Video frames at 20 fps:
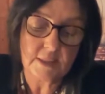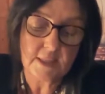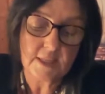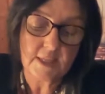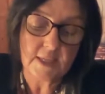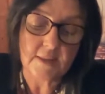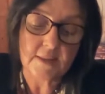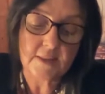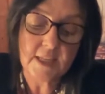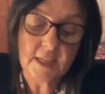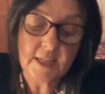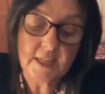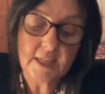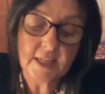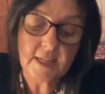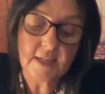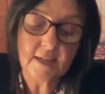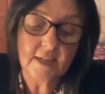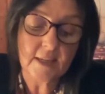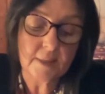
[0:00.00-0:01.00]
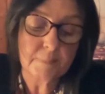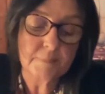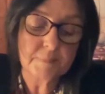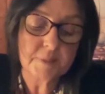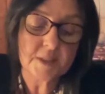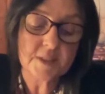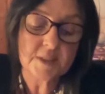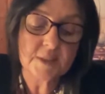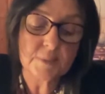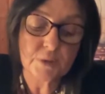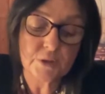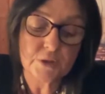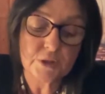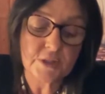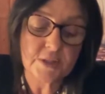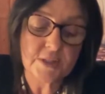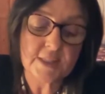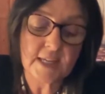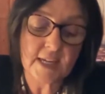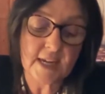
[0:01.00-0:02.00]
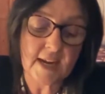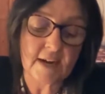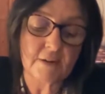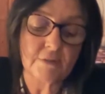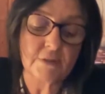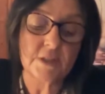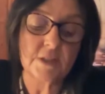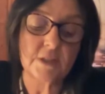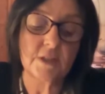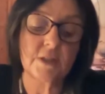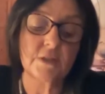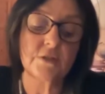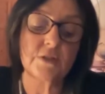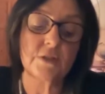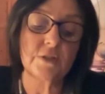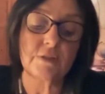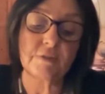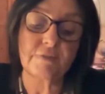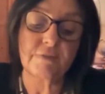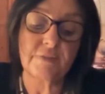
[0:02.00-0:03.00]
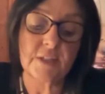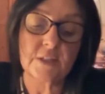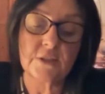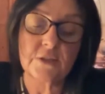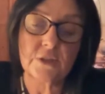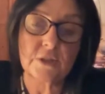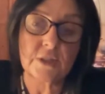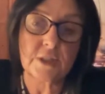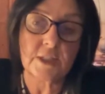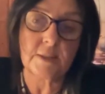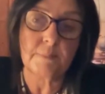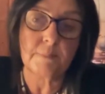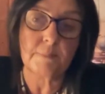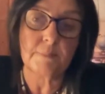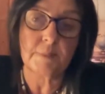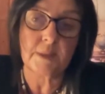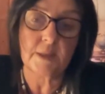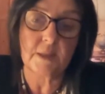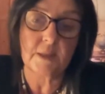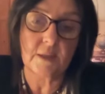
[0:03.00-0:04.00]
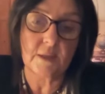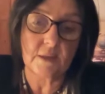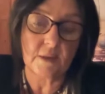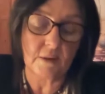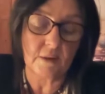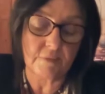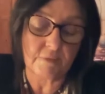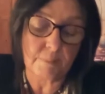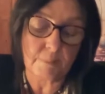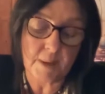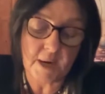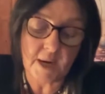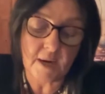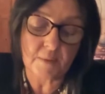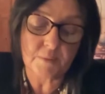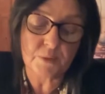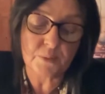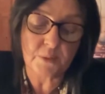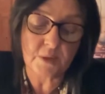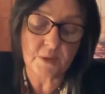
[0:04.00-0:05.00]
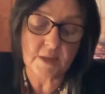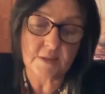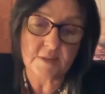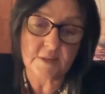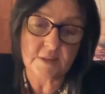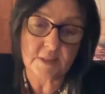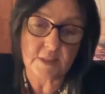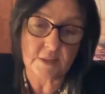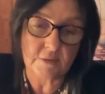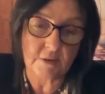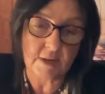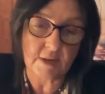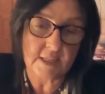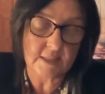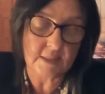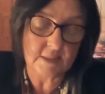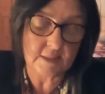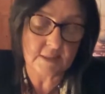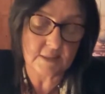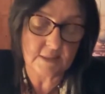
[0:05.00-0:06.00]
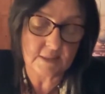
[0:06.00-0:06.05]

A thinning lip smudges claret onto the filter tip of a barbed wire cigarette.